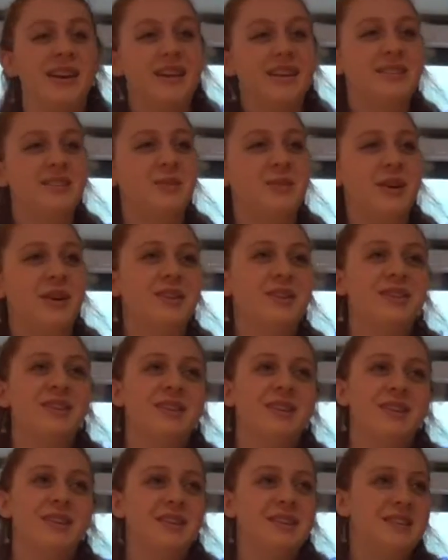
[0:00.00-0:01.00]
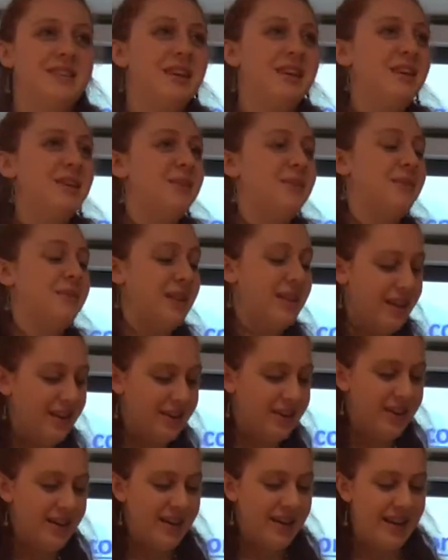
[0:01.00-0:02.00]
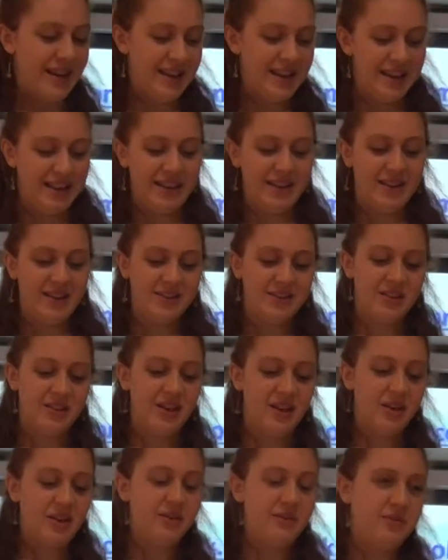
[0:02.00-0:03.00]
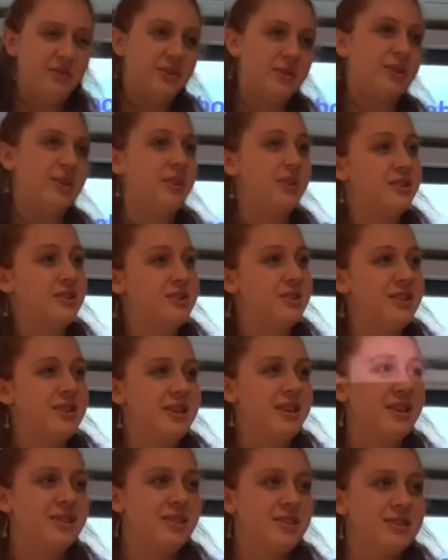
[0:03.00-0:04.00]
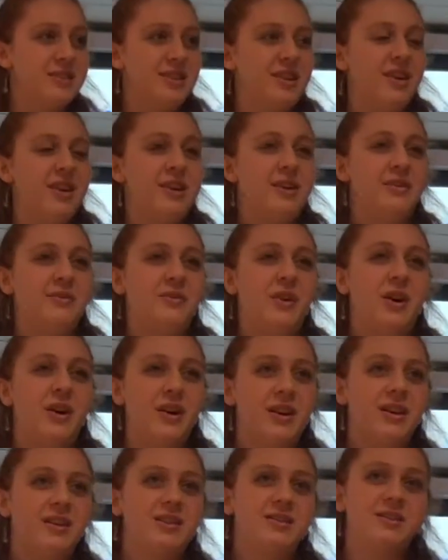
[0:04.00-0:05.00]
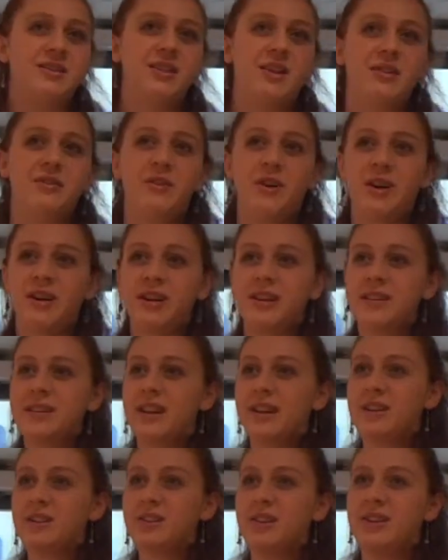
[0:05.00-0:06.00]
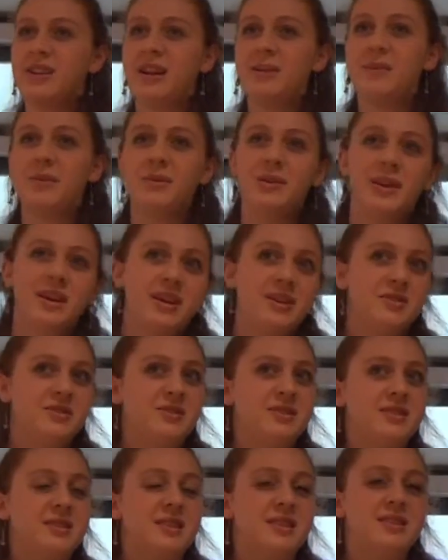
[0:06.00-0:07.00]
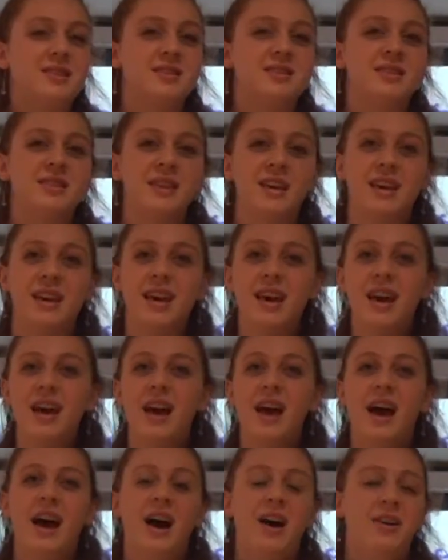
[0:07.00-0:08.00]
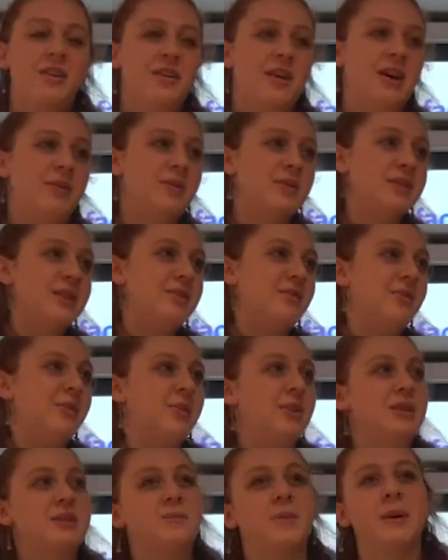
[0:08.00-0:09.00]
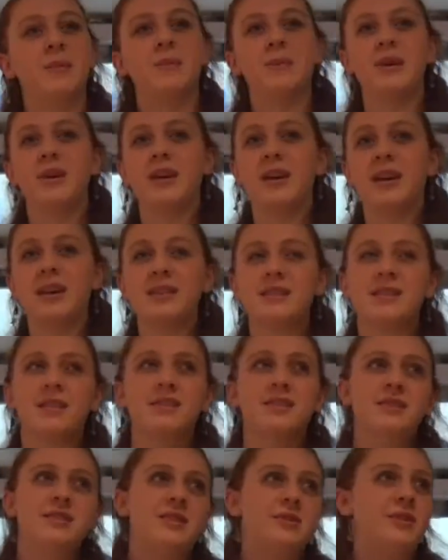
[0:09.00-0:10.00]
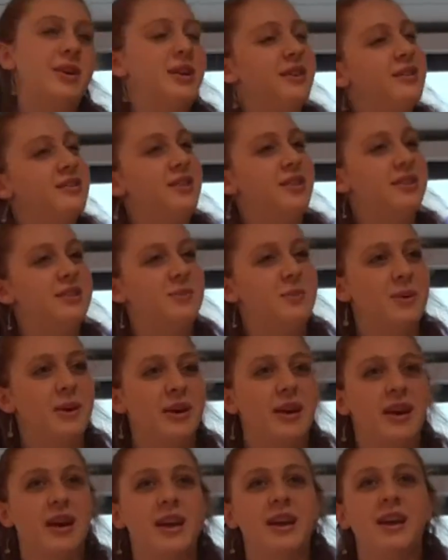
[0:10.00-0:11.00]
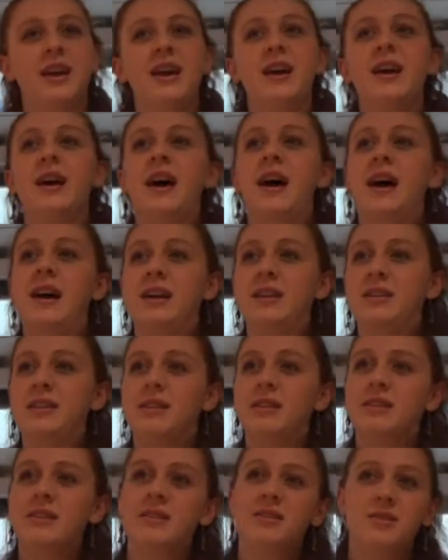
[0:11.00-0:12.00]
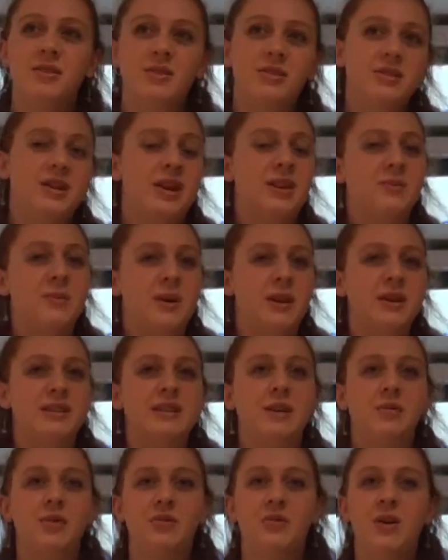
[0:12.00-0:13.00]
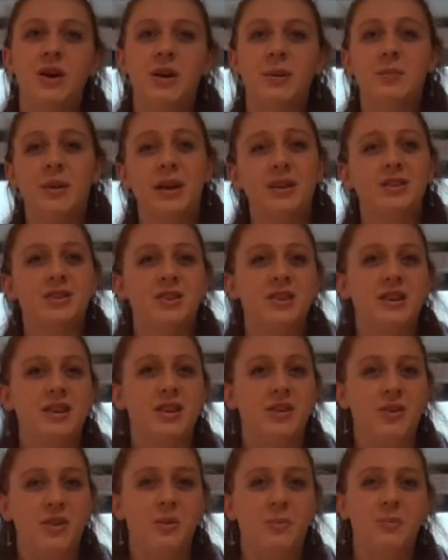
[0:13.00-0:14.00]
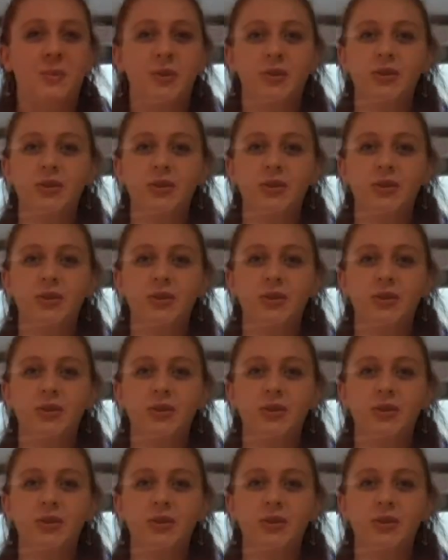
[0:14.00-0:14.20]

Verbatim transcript: nice. The weather there is really good and there's a lot of culture there. There's a lot of art, there's a lot of architecture and I'd be really interested to see how that was influenced by periods such as the Renaissance period and those kind of periods that were very major in Europe